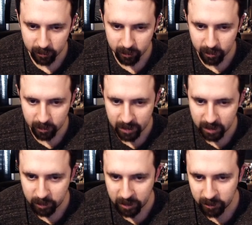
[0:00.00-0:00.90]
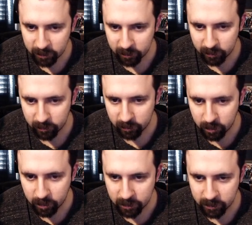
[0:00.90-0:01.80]
uh, high magic
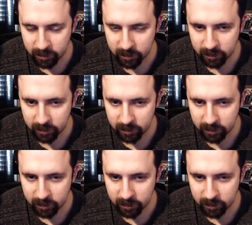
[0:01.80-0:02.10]
on it.